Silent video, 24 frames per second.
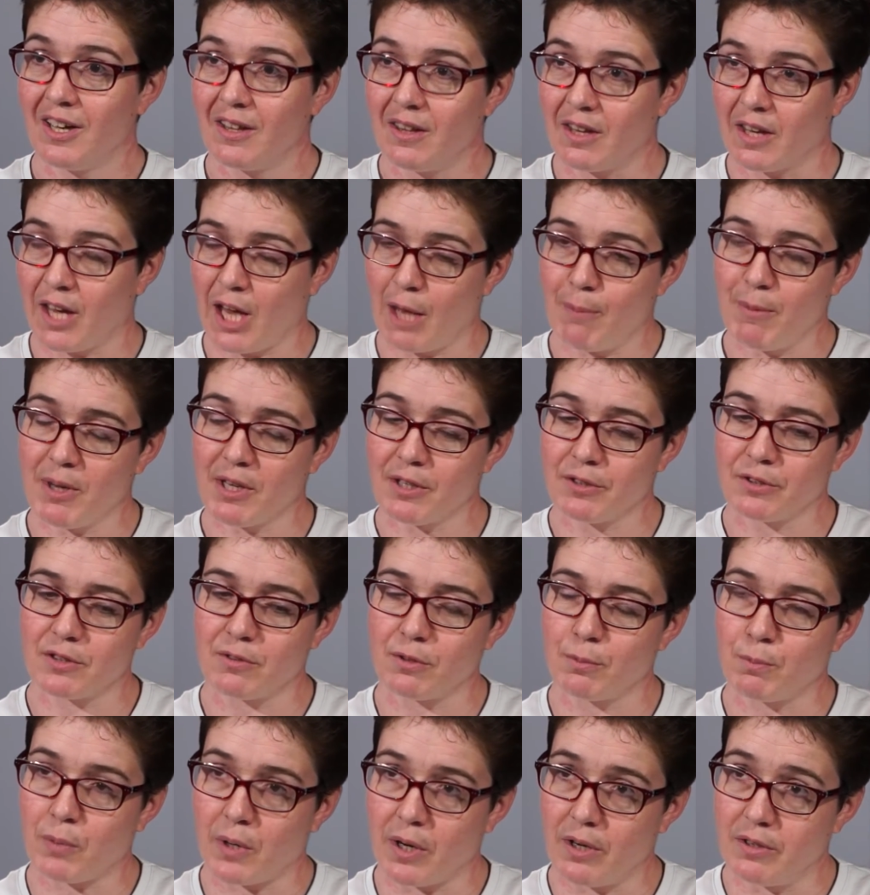The chemicals
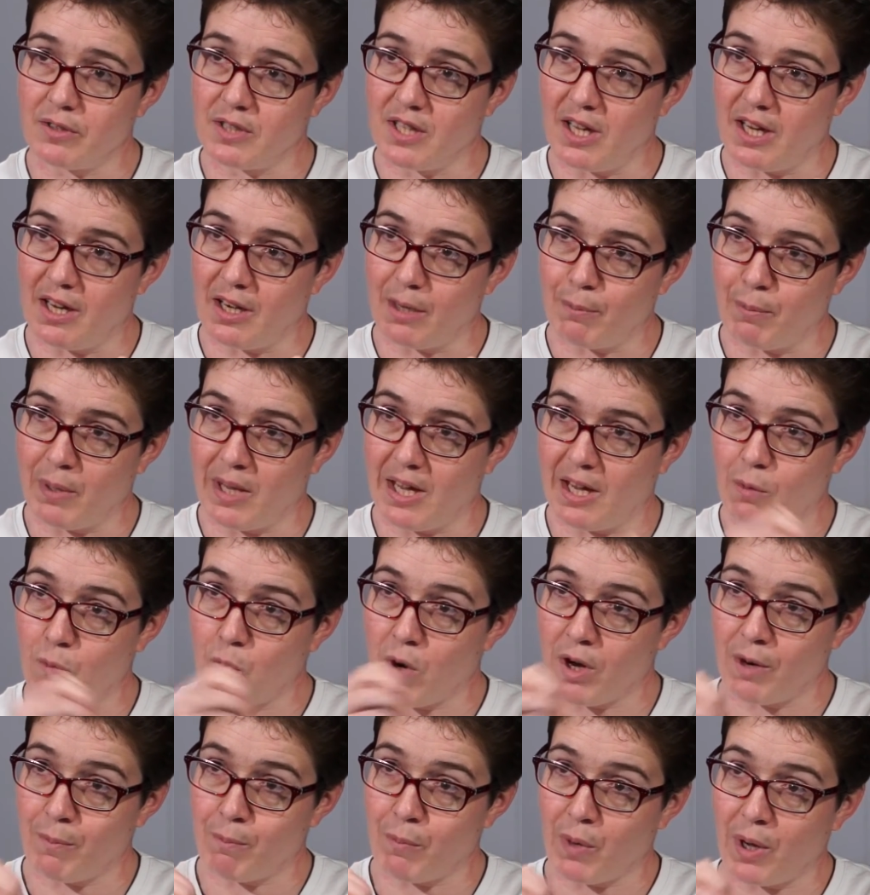of the protein appear
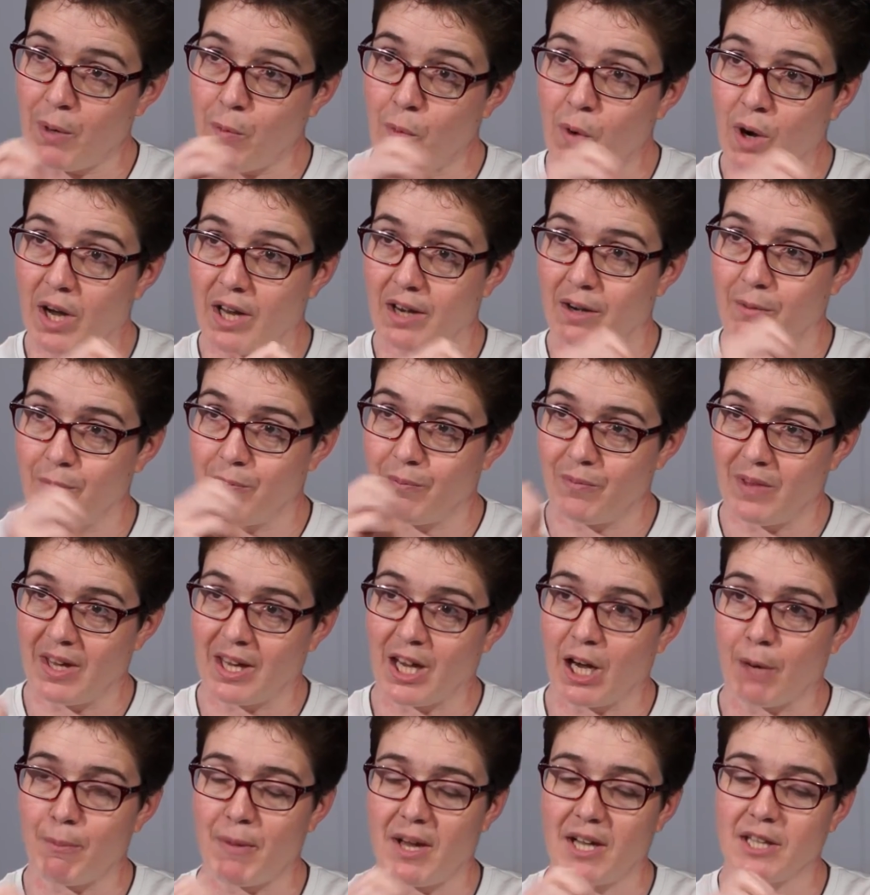one by one. They
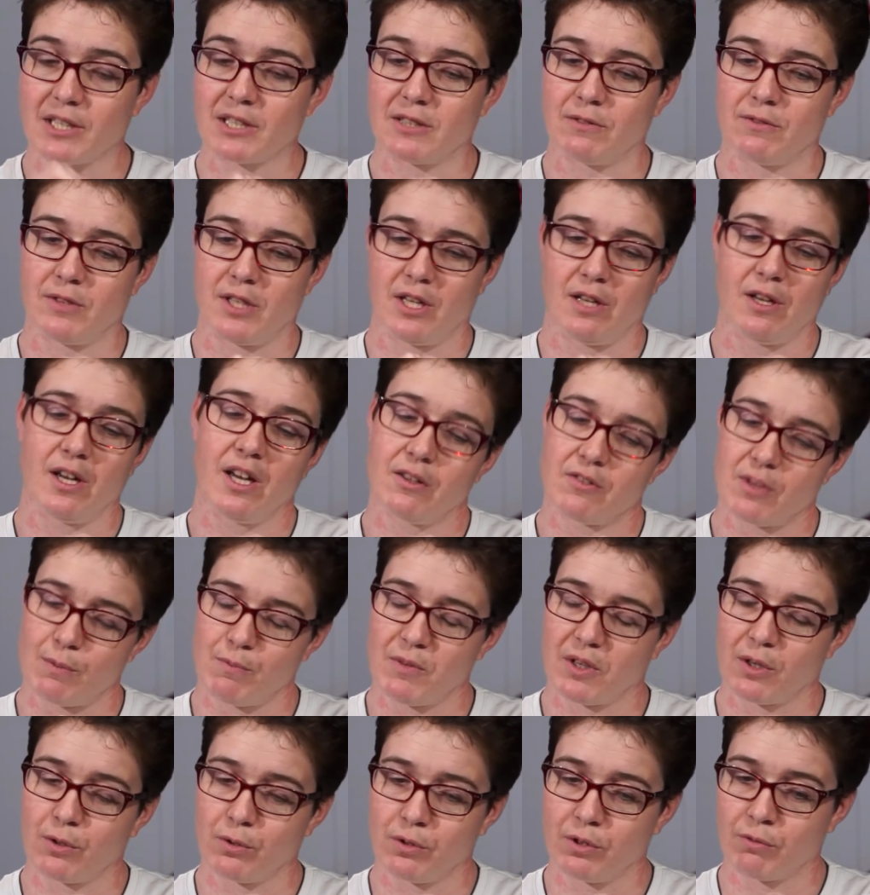come out of
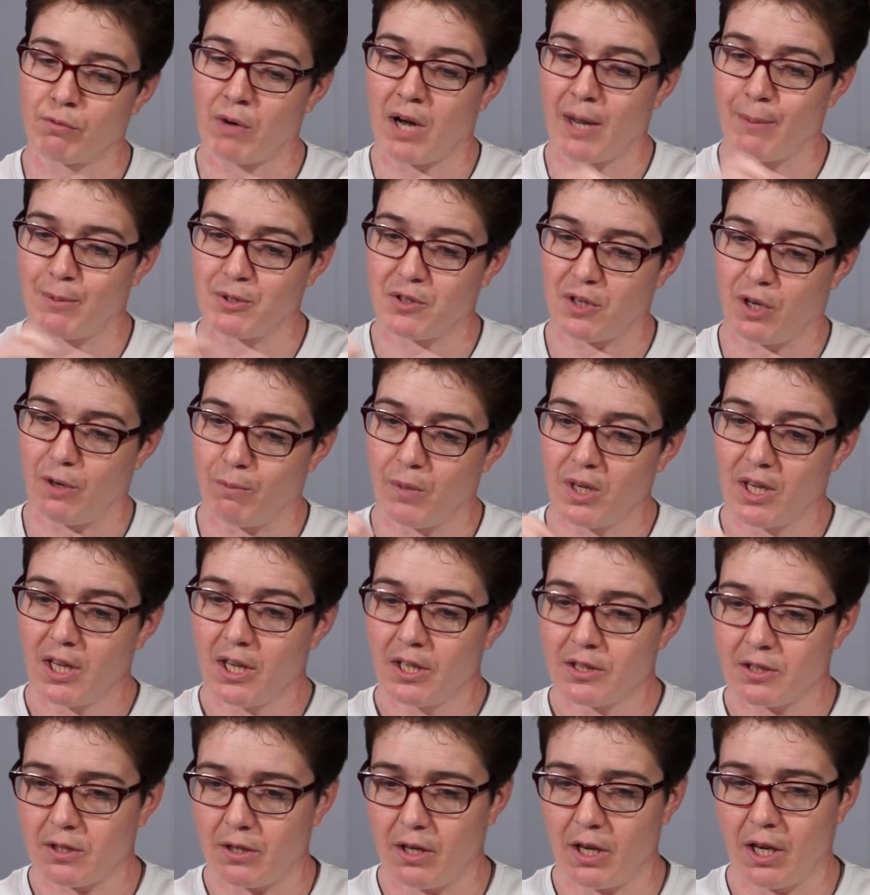something called the ribosome.
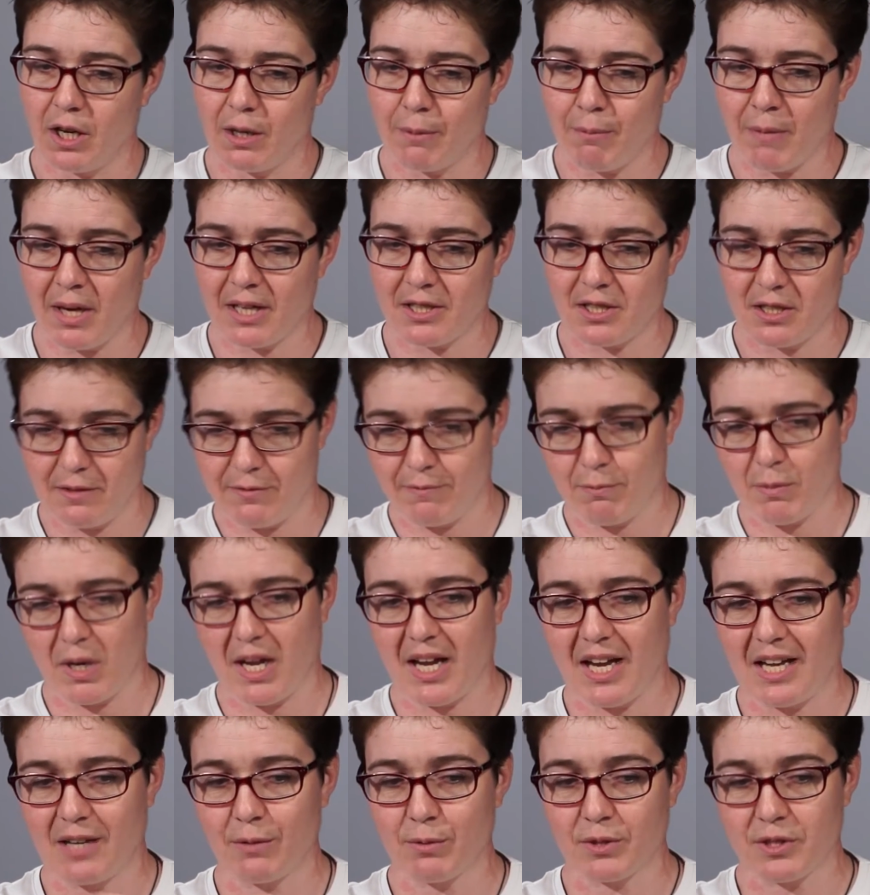So you can imagine if my
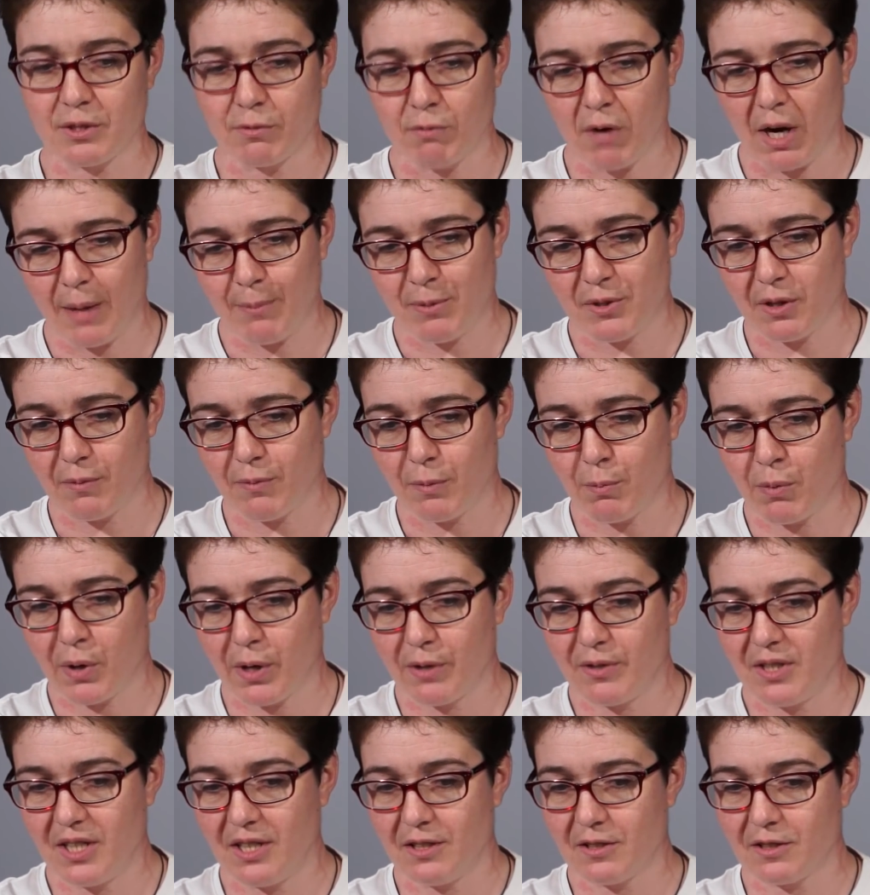hand was the ribosome, the
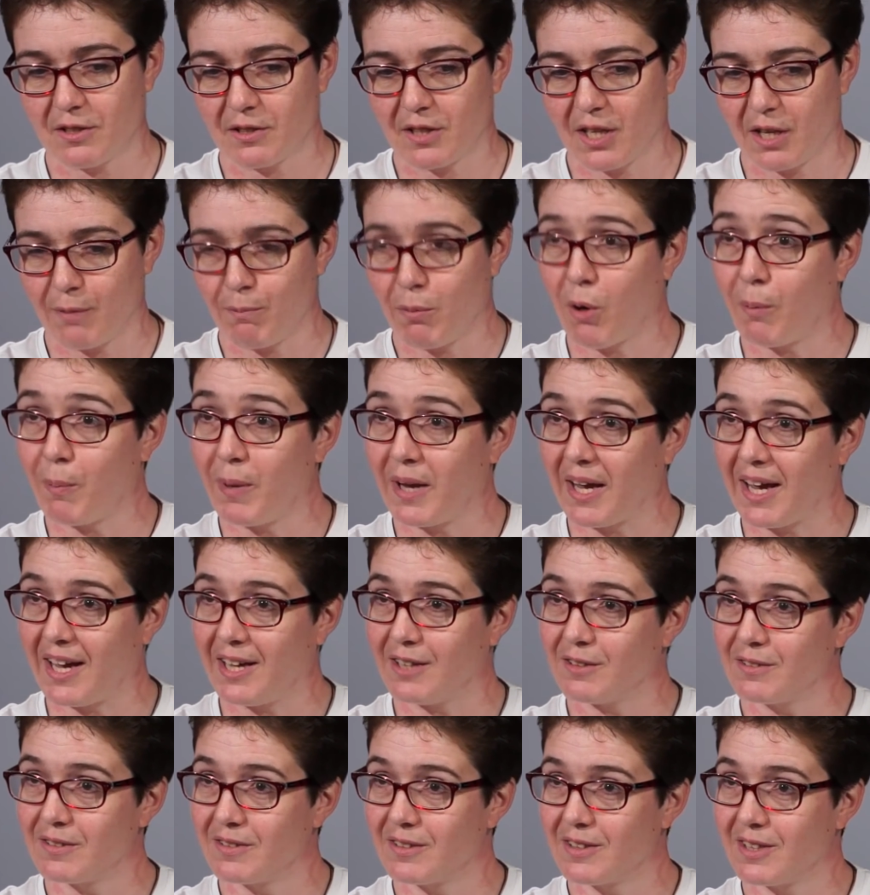protein's just kind of popping
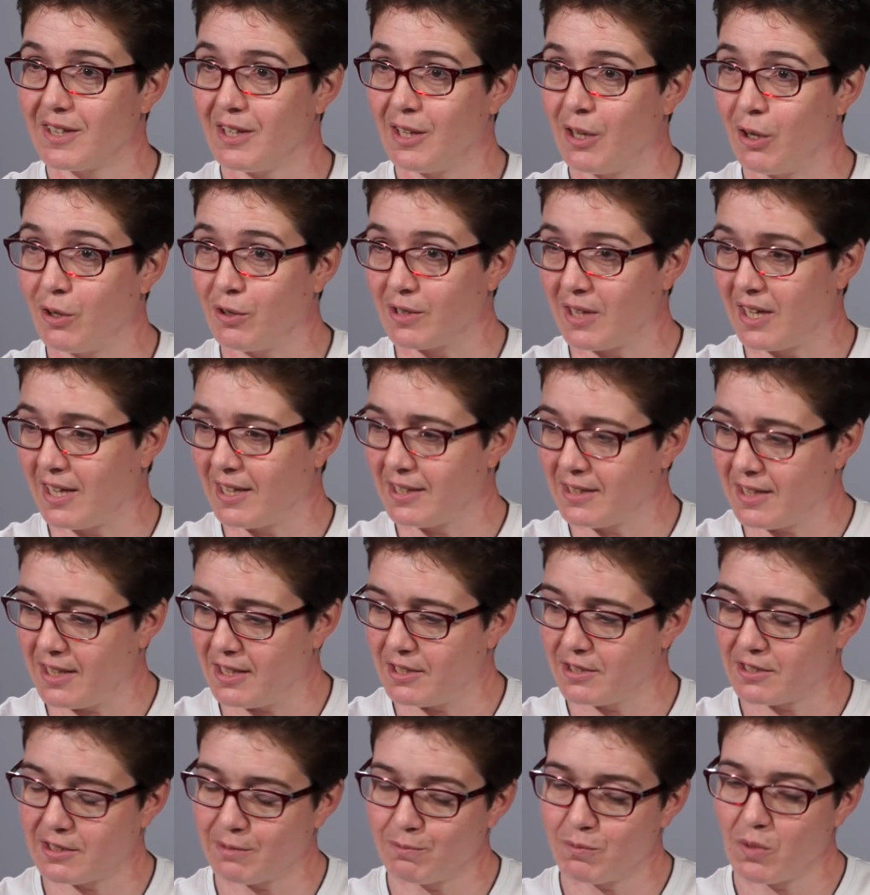out along like
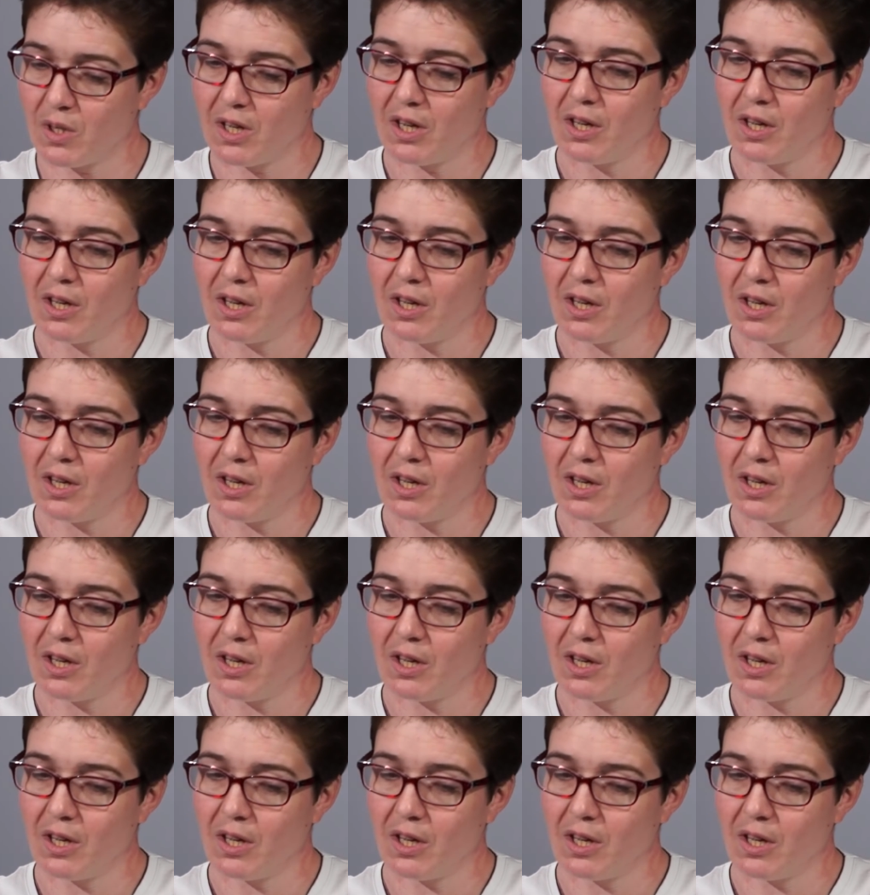this.